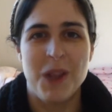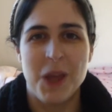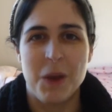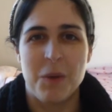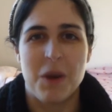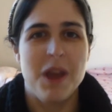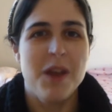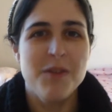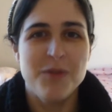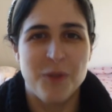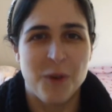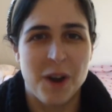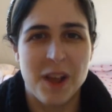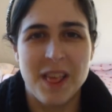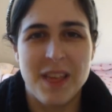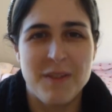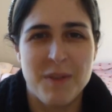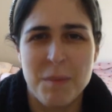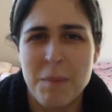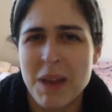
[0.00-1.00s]
Like when I have 40
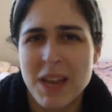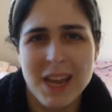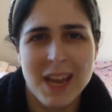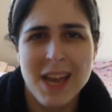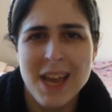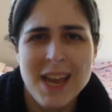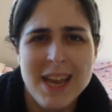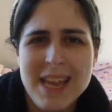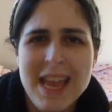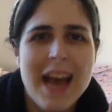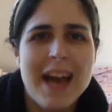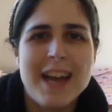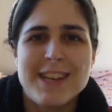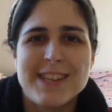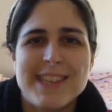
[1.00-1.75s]
life, I'm like, yeah,